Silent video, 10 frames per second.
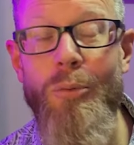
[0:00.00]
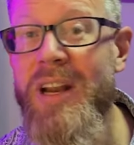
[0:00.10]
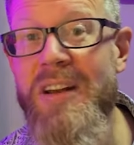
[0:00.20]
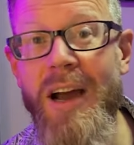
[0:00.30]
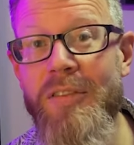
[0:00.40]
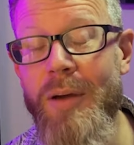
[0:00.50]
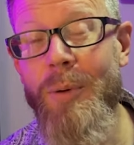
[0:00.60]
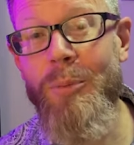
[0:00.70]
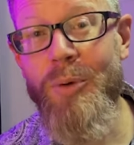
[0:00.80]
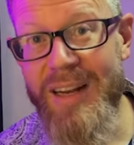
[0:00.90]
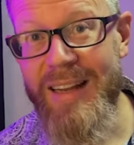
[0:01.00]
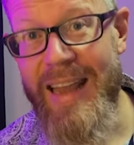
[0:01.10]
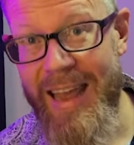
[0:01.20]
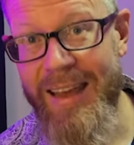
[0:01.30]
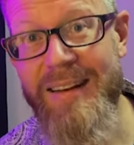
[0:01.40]
Reed knives are a really
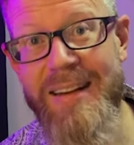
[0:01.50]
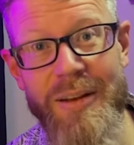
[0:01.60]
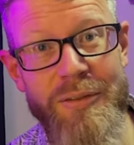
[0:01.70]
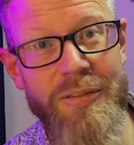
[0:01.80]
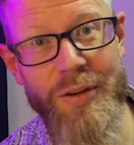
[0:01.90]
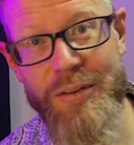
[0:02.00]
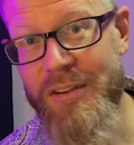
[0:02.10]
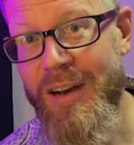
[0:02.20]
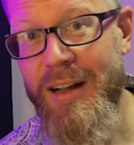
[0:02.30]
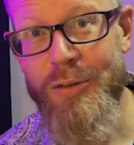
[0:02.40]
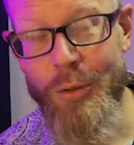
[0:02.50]
handy and versatile